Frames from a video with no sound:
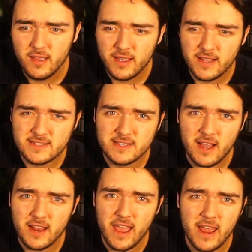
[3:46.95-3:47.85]
It's
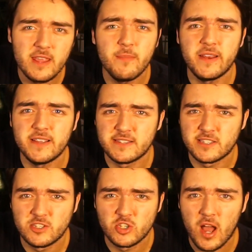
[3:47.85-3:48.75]
not anybody's
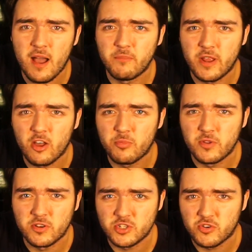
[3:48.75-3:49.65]
job to help
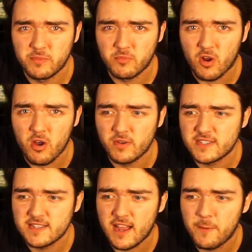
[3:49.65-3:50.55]
your stream grow.
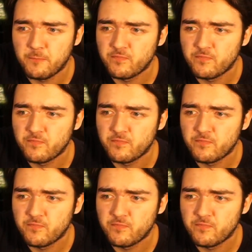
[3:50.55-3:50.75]
It's not